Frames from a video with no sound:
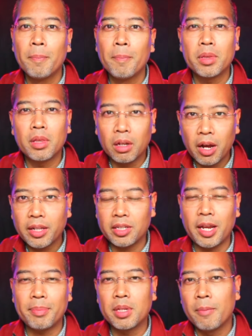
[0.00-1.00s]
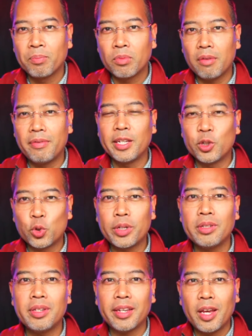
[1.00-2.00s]
But the concept of
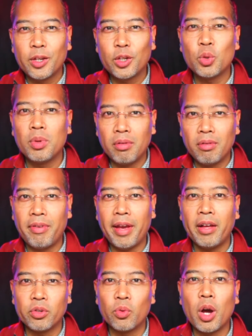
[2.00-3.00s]
intrinsic human value,